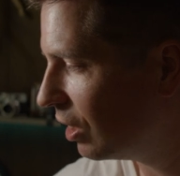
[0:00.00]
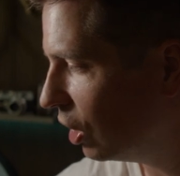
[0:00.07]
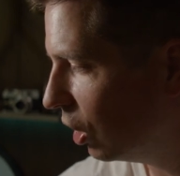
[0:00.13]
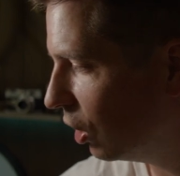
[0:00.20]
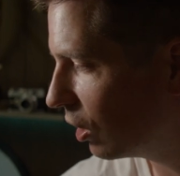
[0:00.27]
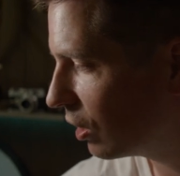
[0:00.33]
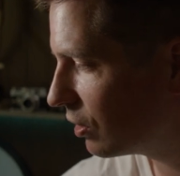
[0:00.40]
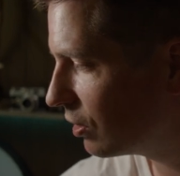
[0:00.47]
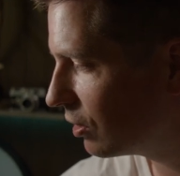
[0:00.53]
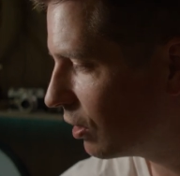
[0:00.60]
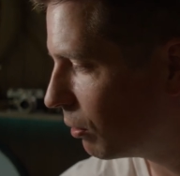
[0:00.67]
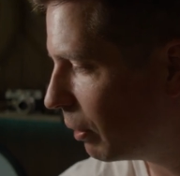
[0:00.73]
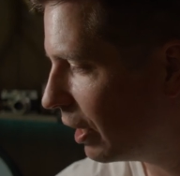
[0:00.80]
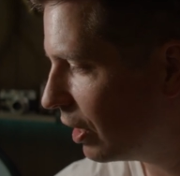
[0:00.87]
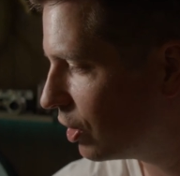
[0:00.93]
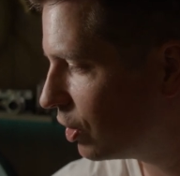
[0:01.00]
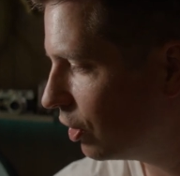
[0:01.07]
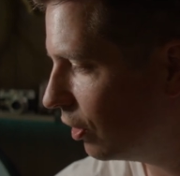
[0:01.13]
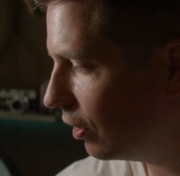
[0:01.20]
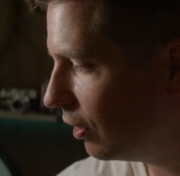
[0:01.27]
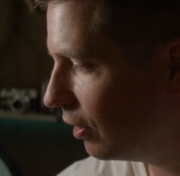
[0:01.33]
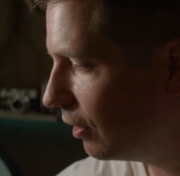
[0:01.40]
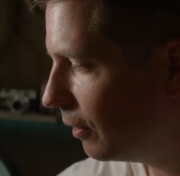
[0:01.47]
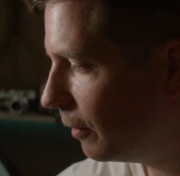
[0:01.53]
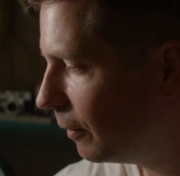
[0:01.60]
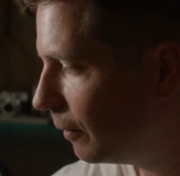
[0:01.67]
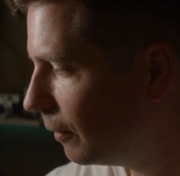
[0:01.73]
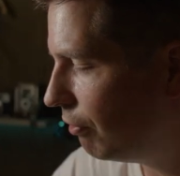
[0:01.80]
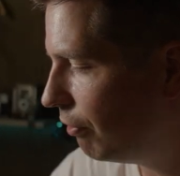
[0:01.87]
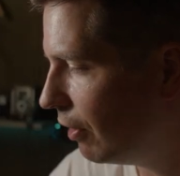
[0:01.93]
looks the way it should.
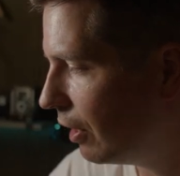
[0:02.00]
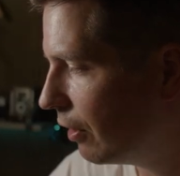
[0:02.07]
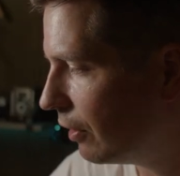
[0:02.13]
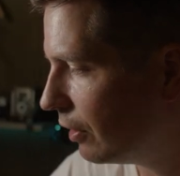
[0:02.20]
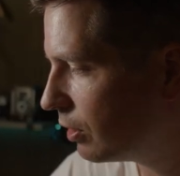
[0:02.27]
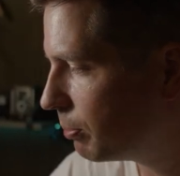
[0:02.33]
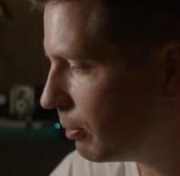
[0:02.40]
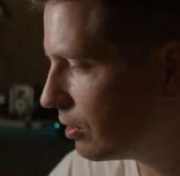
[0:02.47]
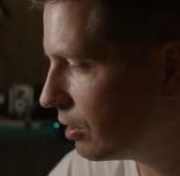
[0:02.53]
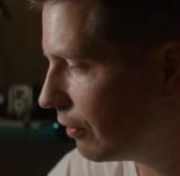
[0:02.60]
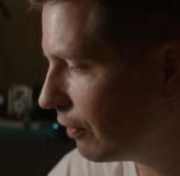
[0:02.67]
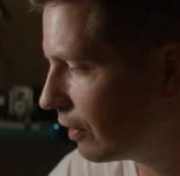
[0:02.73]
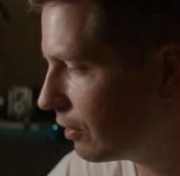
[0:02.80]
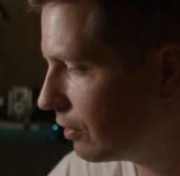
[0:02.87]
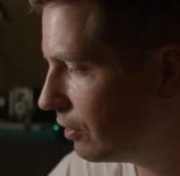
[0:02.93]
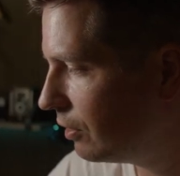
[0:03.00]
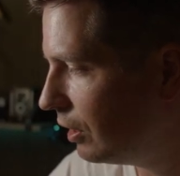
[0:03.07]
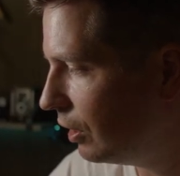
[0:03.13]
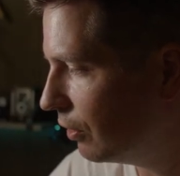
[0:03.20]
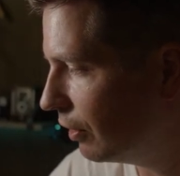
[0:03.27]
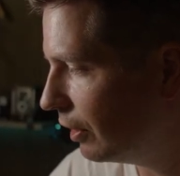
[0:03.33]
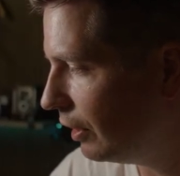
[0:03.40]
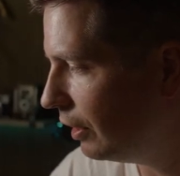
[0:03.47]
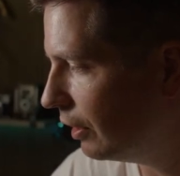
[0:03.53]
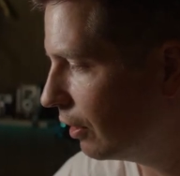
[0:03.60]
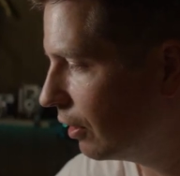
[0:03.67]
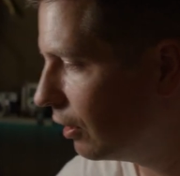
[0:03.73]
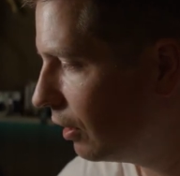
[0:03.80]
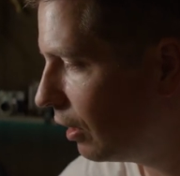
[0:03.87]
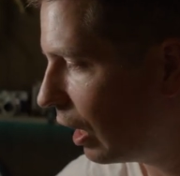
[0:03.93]
Very specific scenery
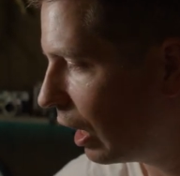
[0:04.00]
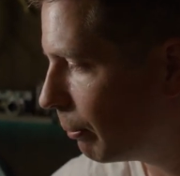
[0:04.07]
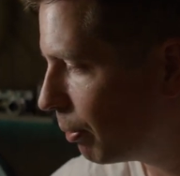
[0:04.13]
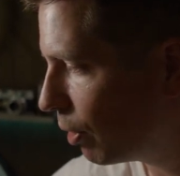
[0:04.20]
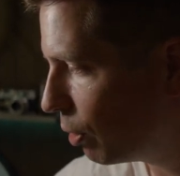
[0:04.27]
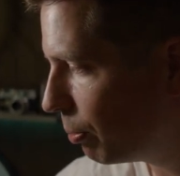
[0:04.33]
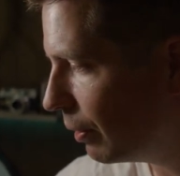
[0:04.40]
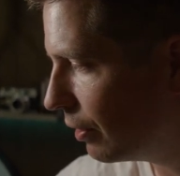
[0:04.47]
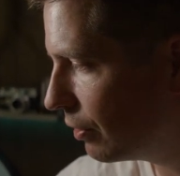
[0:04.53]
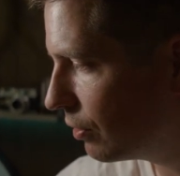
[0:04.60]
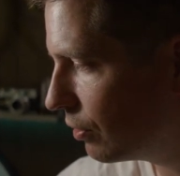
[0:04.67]
here on purpose